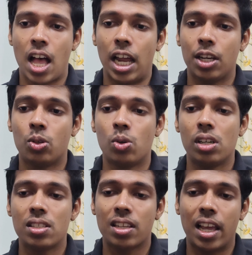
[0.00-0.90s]
At
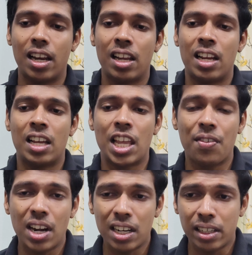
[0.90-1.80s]
Google scale,
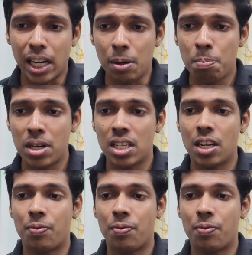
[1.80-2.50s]
even a 10%